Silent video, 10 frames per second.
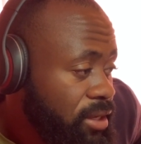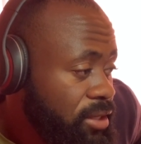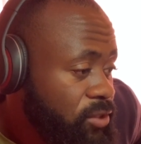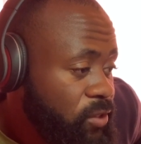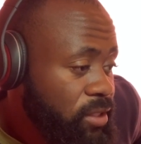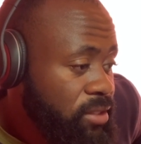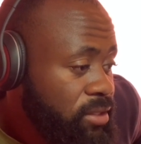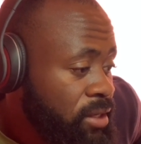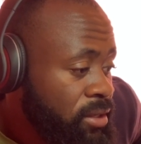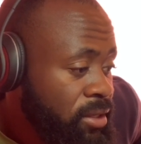issue that
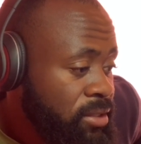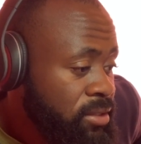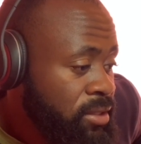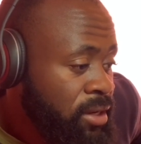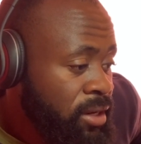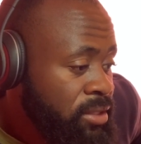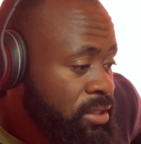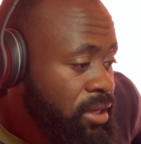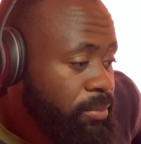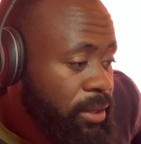has
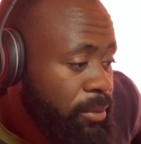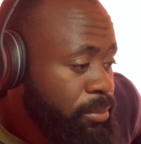came up.